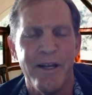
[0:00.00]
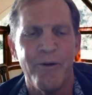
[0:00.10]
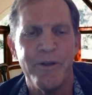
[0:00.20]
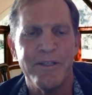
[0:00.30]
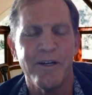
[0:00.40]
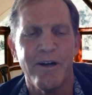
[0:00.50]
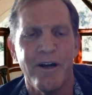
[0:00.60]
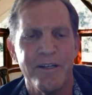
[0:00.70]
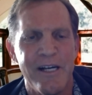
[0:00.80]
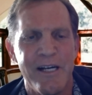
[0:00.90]
We took
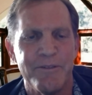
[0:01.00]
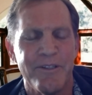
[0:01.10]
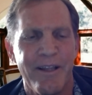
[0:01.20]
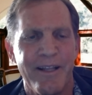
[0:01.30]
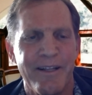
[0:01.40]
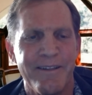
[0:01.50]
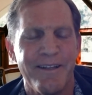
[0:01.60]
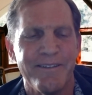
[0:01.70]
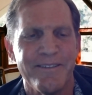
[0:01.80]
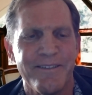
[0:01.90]
our time. So I think
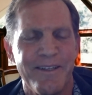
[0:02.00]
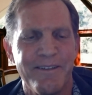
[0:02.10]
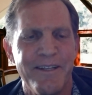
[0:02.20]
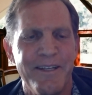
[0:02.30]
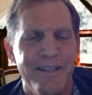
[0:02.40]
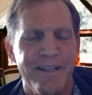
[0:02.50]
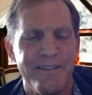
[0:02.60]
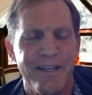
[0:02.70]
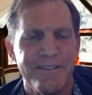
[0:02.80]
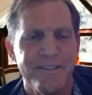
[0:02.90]
that's, they
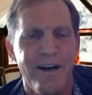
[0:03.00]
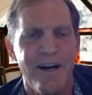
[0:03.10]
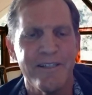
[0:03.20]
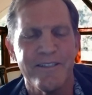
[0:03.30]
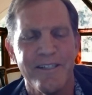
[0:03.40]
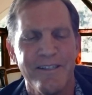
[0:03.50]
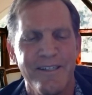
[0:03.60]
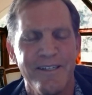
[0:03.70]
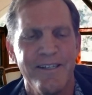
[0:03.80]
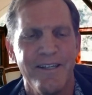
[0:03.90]
say it's cost.
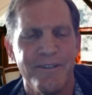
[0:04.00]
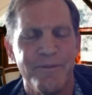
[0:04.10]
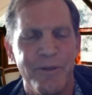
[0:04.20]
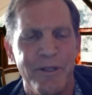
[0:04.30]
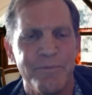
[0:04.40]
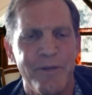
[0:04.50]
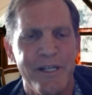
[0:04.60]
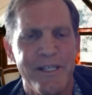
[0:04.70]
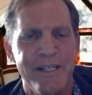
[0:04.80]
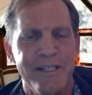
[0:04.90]
There's
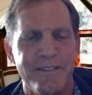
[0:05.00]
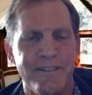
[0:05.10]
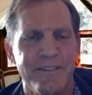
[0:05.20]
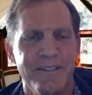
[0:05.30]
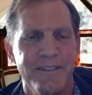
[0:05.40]
money. There's